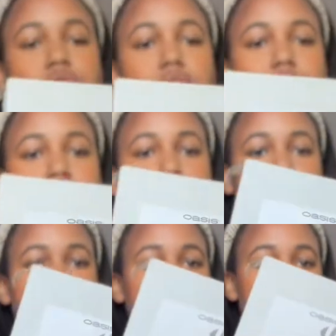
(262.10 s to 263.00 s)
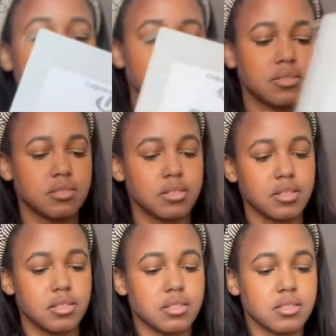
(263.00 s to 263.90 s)
dots
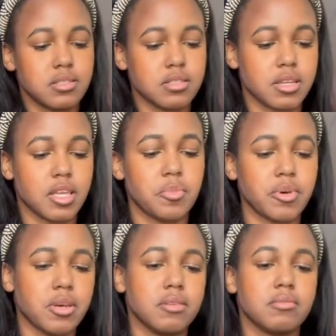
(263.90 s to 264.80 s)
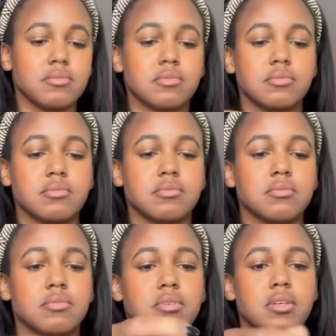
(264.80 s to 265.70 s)
to keep it
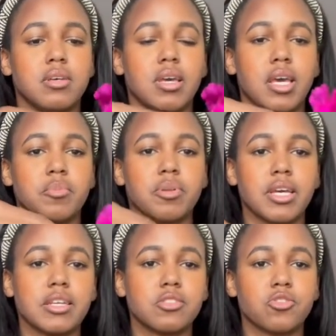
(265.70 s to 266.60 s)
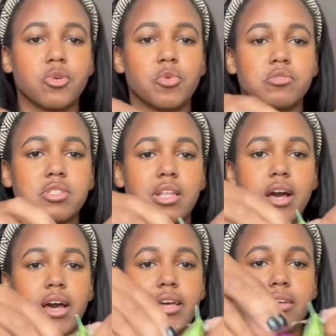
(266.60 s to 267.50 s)
in place so it won't
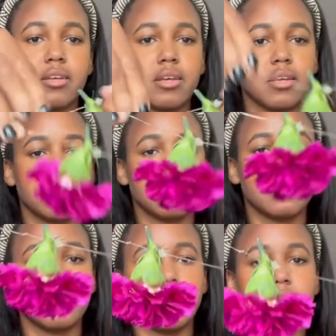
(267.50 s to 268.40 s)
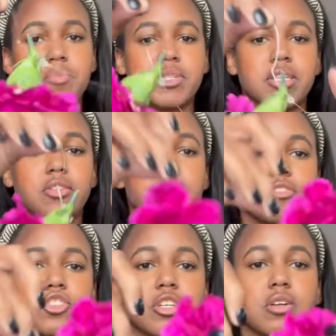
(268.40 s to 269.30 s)
slide up and down the
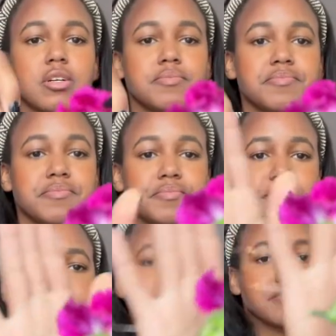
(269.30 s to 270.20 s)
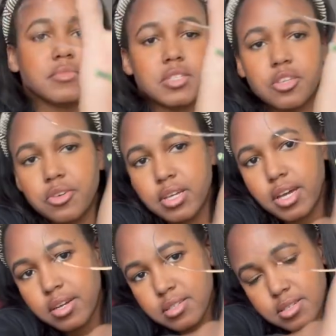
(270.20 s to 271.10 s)
fishing line. You can
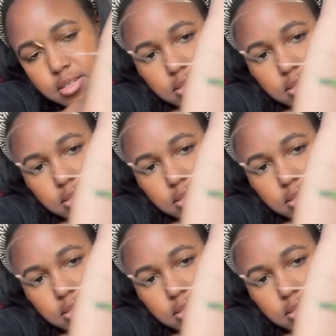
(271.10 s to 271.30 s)
kind of see,